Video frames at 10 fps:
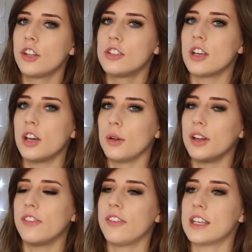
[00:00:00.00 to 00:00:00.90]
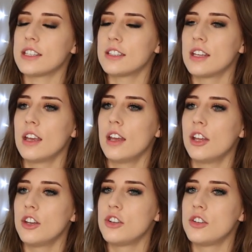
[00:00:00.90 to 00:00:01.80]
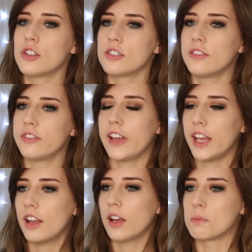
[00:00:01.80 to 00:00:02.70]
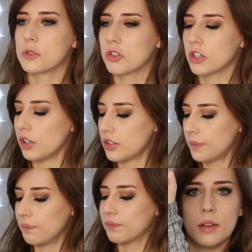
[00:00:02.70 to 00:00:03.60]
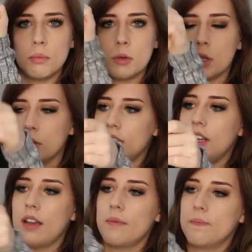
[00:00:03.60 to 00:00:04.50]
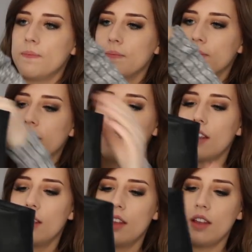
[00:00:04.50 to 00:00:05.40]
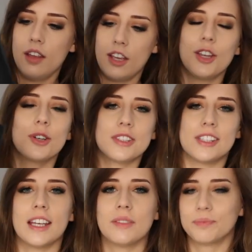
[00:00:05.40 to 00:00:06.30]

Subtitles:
so if this doesn't fit, I'm screwed, but we'll see. You'll see.